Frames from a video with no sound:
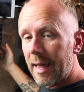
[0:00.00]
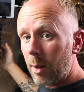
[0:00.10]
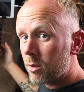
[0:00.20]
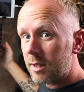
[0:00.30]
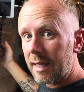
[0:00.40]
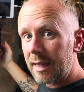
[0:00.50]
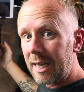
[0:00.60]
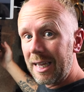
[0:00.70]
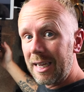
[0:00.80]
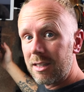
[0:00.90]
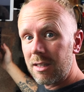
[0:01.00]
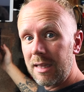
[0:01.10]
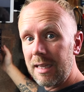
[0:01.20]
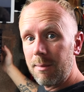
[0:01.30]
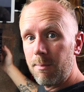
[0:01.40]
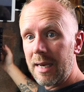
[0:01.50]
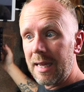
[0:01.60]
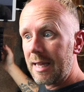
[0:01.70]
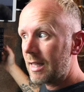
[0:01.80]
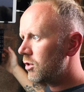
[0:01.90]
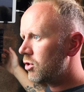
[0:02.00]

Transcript: there once I get the lead, the mini